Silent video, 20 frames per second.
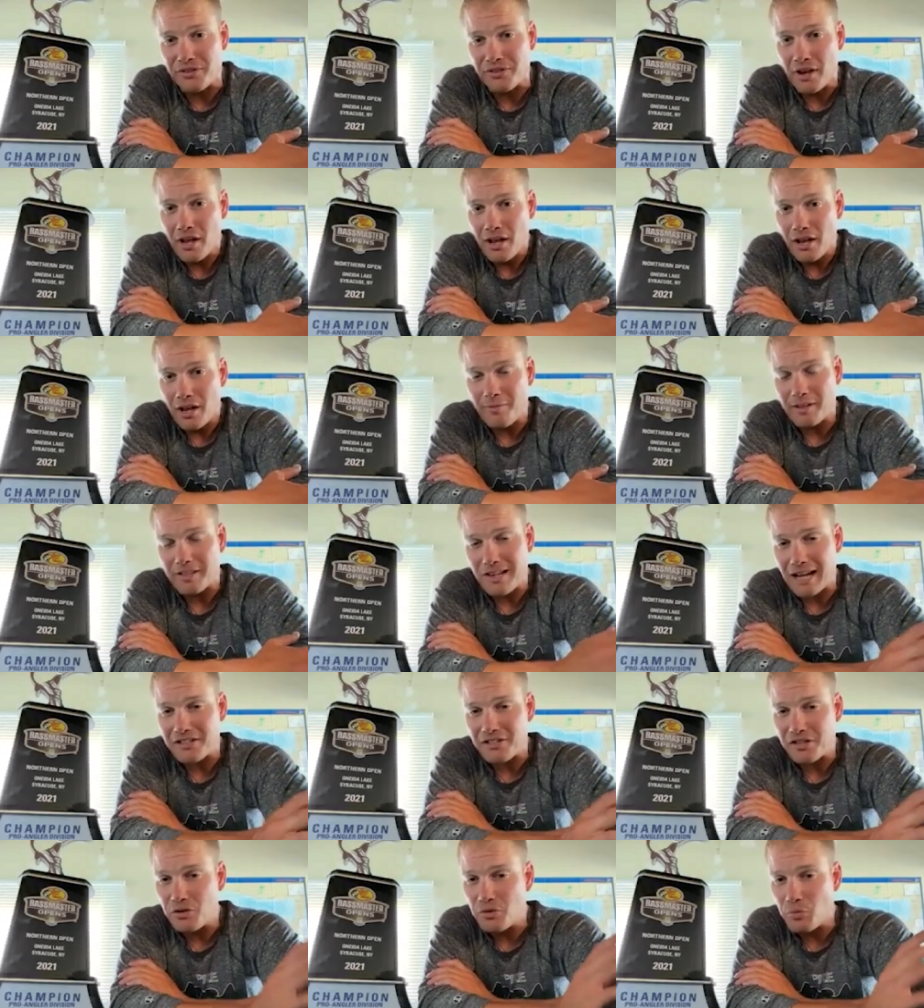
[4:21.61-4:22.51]
If it's
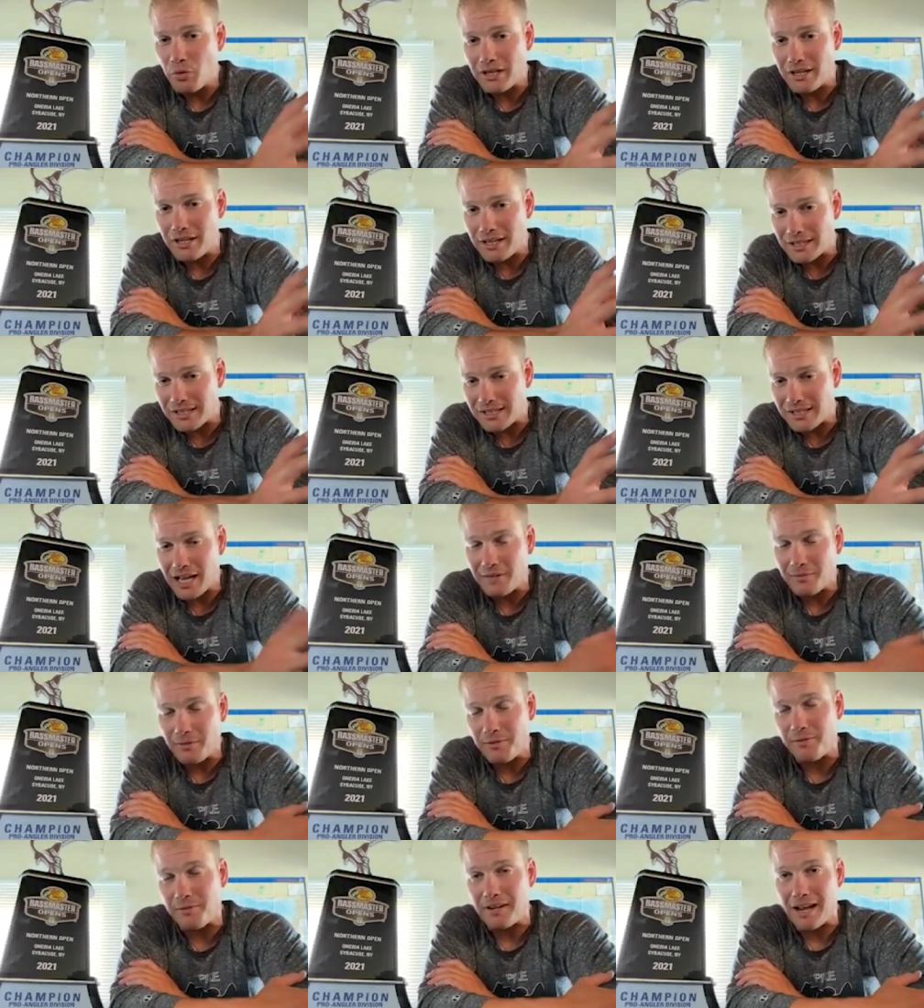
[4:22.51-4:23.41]
not too windy, it's kind
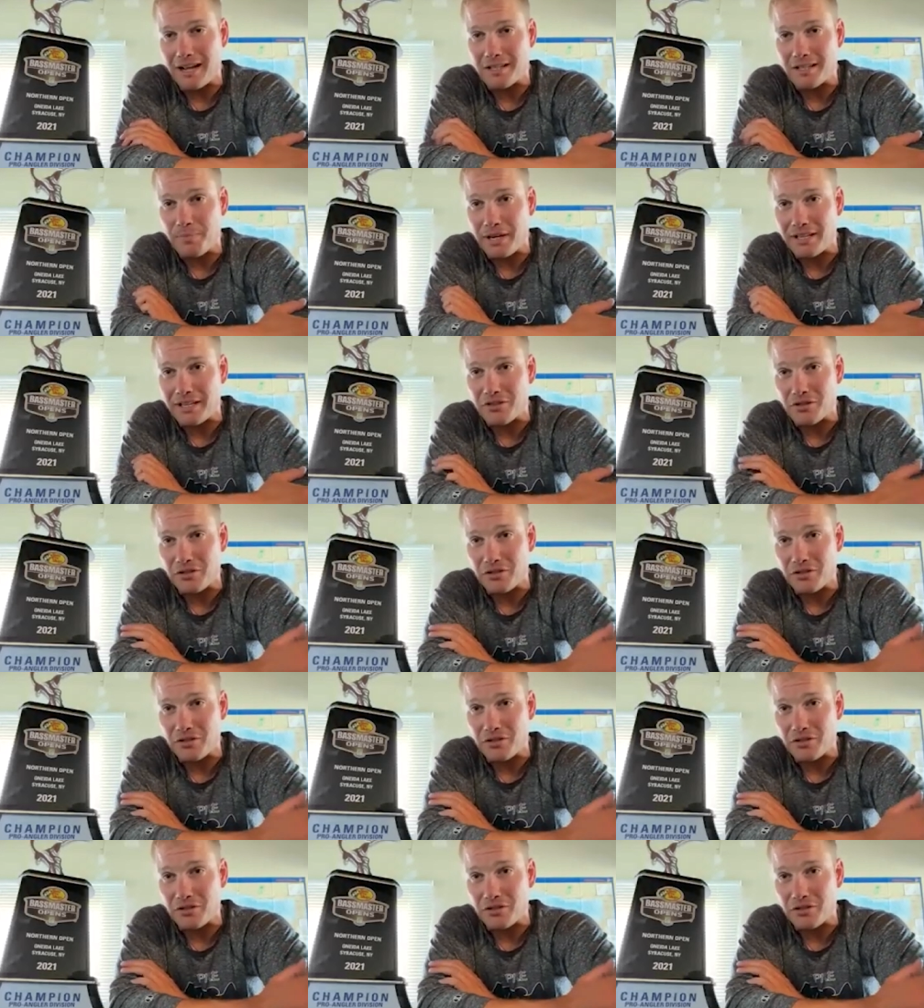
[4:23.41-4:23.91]
of a finesse bait,